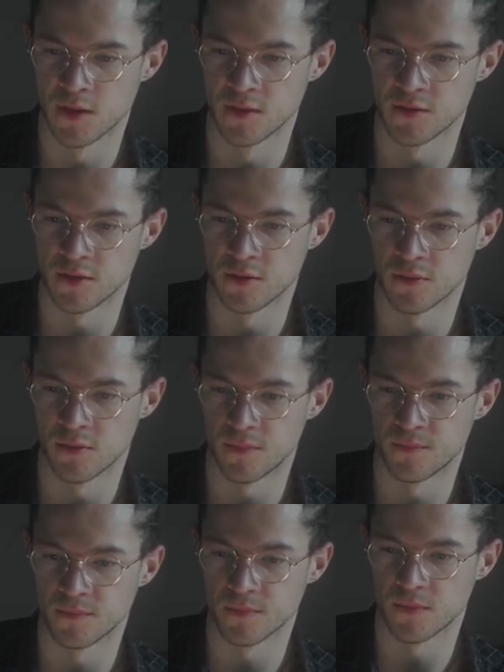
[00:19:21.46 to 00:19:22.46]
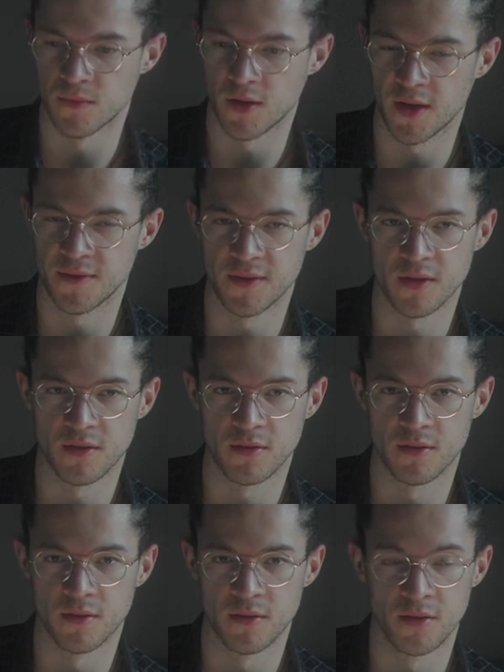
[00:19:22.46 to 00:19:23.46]
So I
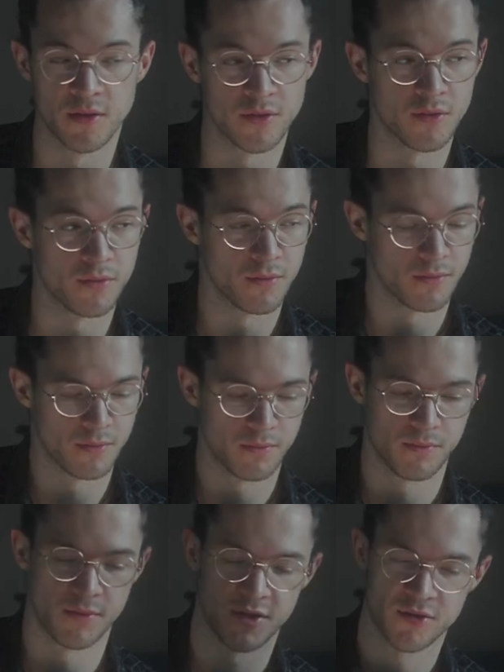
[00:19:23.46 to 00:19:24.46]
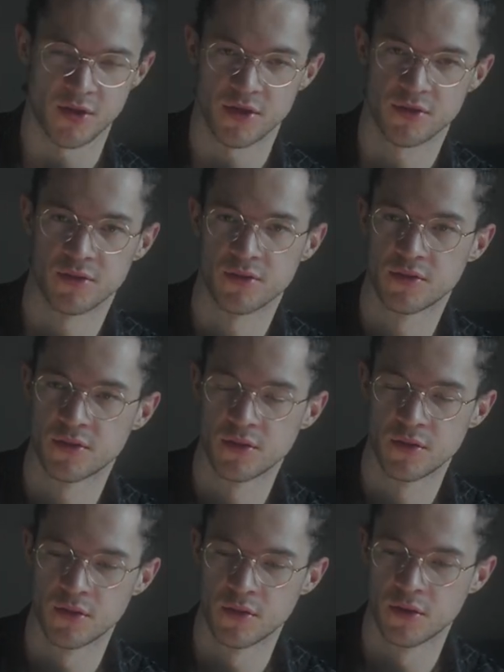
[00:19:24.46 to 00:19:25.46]
think distractions,
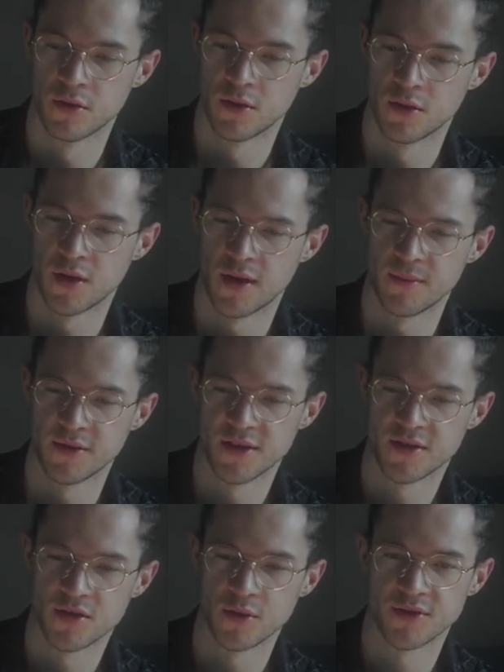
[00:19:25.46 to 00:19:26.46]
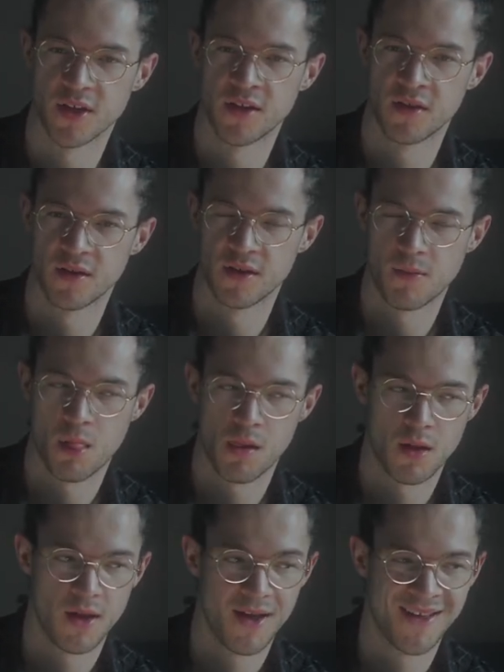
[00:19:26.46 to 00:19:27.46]
and I mean this goes
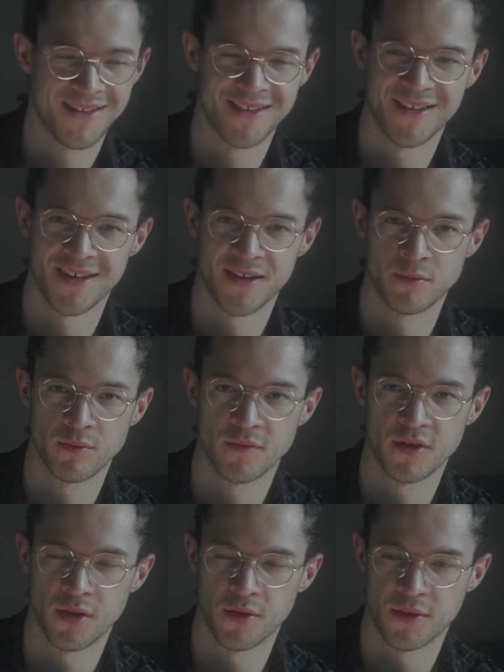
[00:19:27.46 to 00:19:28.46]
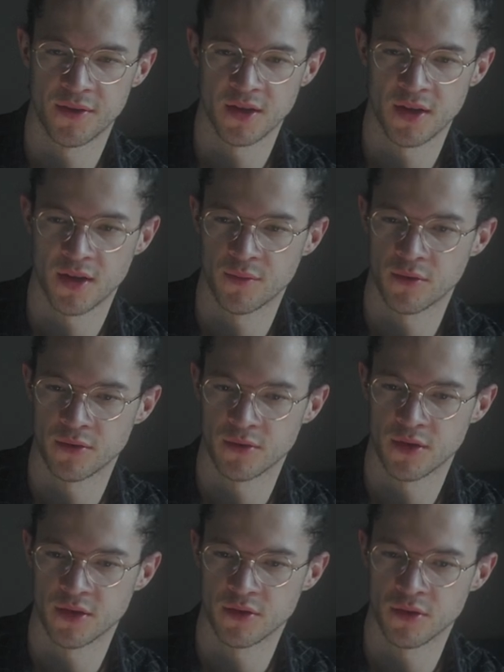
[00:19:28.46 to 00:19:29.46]
hand in hand with the other thing I don't want to
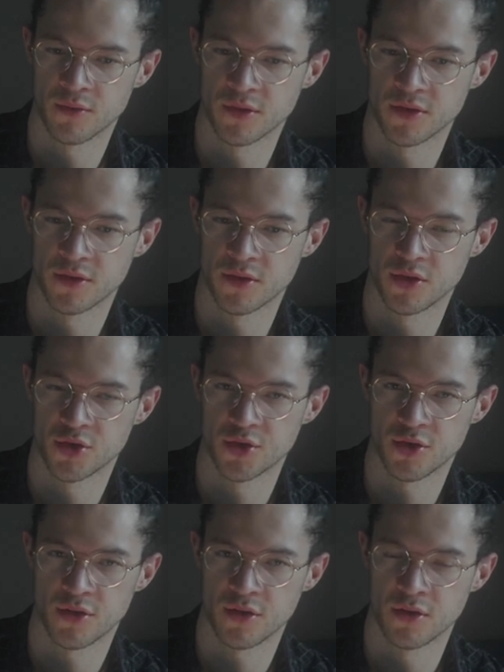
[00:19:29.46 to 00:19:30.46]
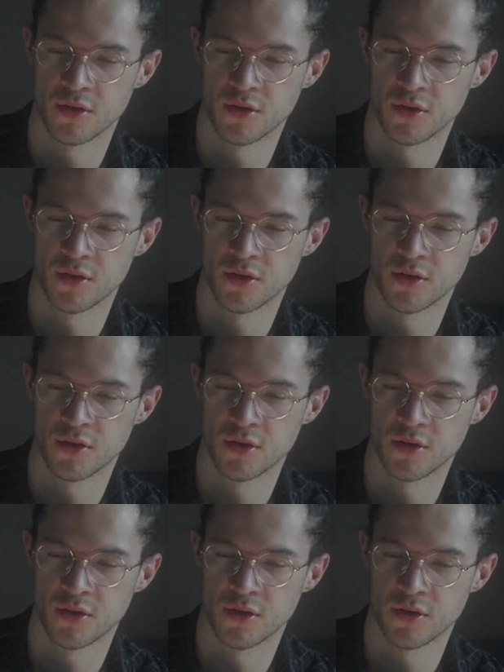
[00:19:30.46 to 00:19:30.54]
let go, is sugar.